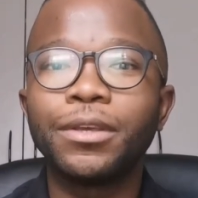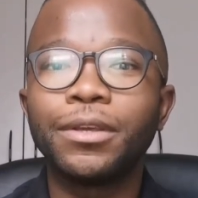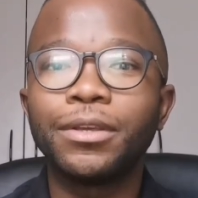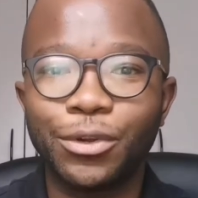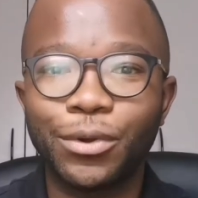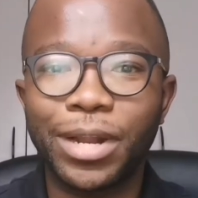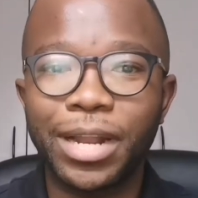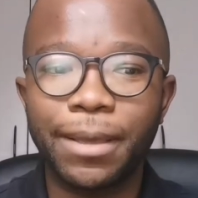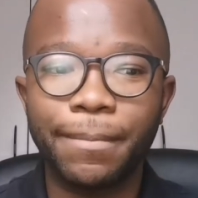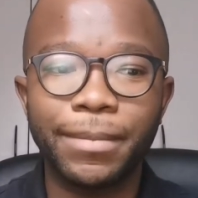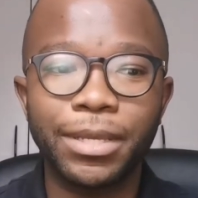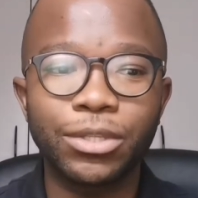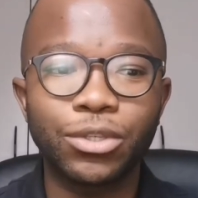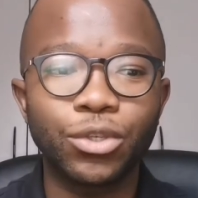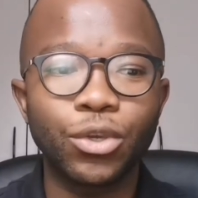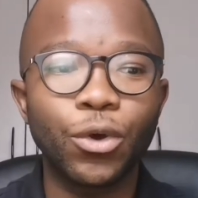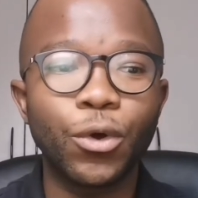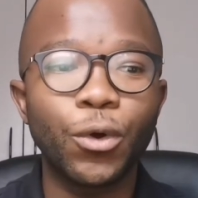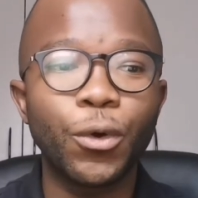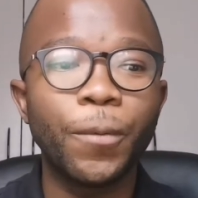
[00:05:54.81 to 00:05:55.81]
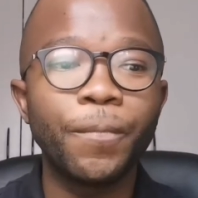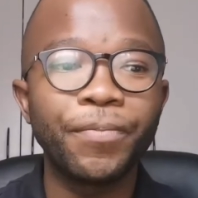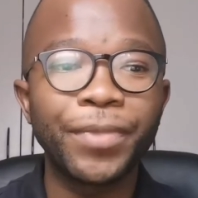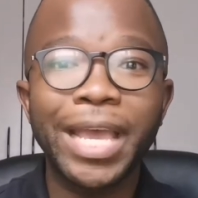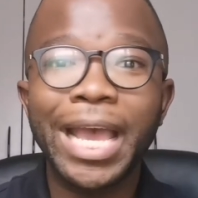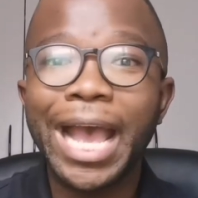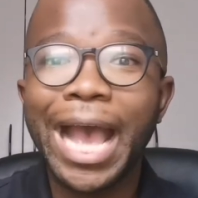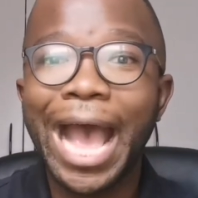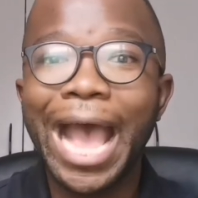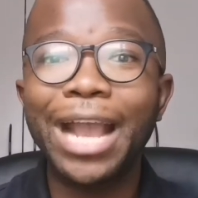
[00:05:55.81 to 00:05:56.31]
You know what I mean? So
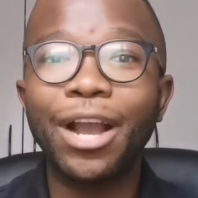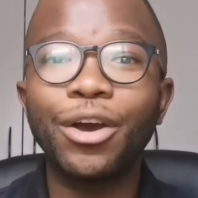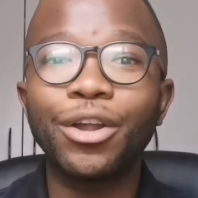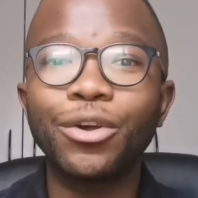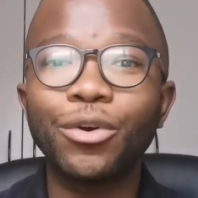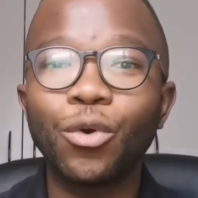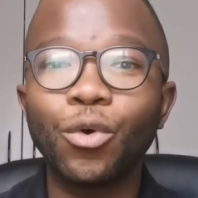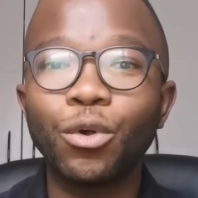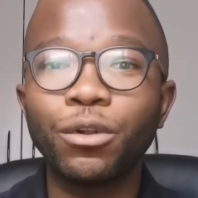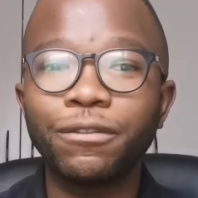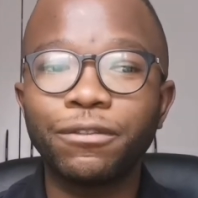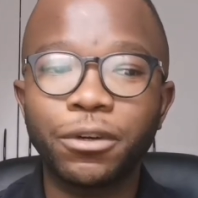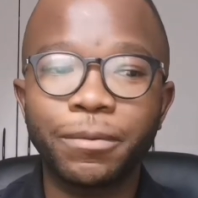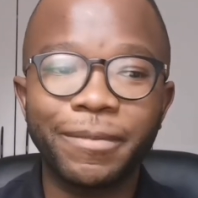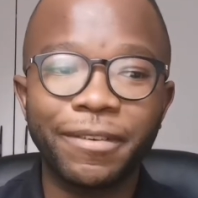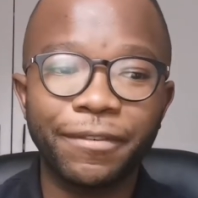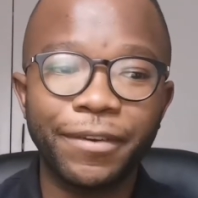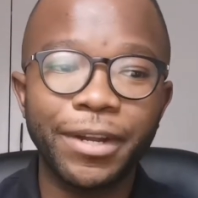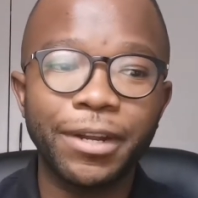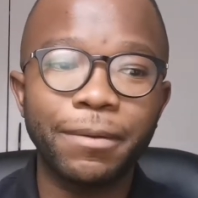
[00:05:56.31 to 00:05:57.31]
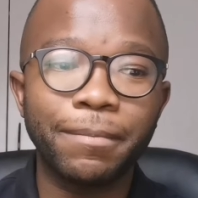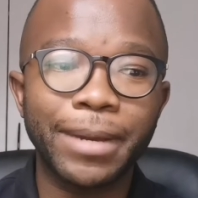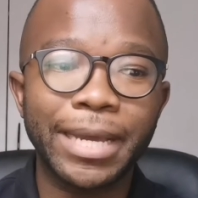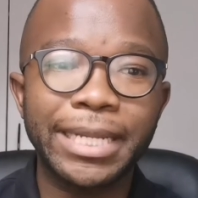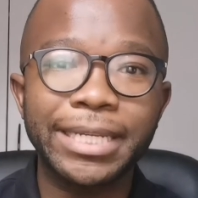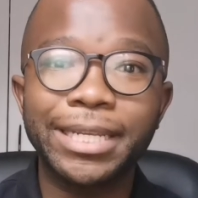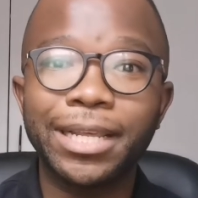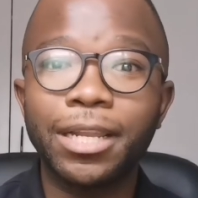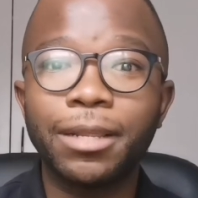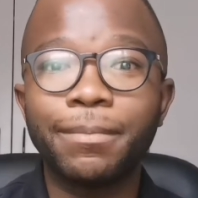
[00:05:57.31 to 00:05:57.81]
I got a call from a friend of
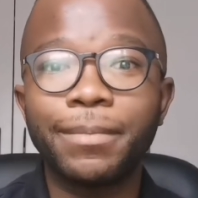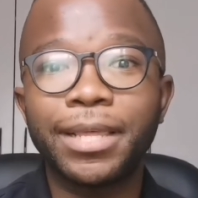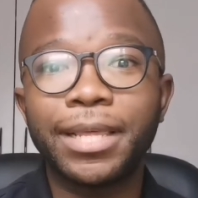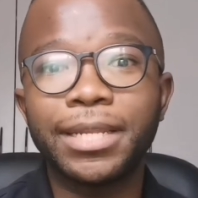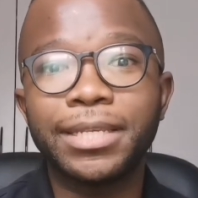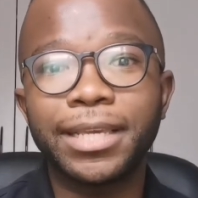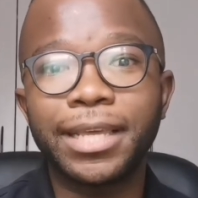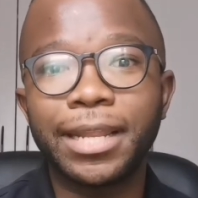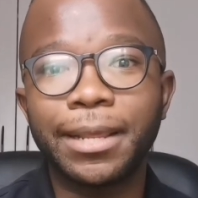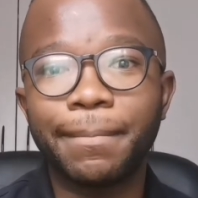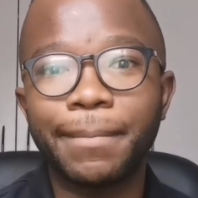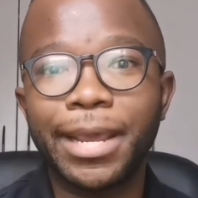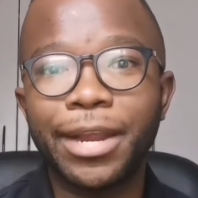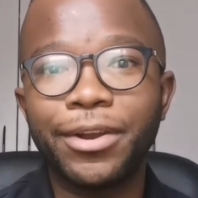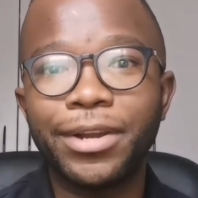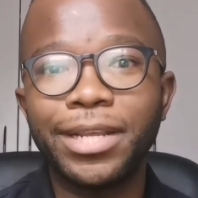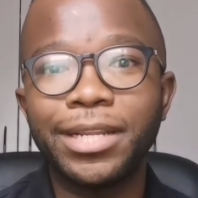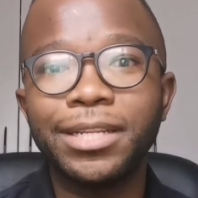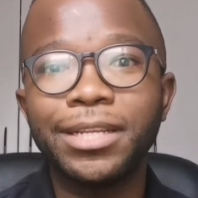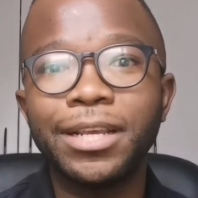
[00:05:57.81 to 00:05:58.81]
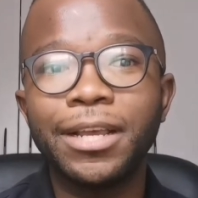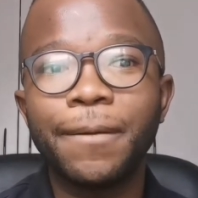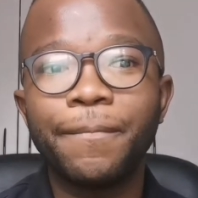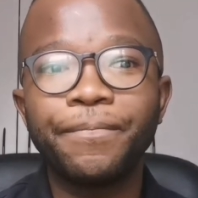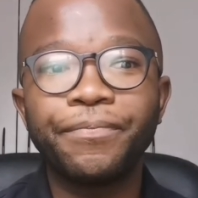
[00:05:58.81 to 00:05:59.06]
mine telling me that he's getting married,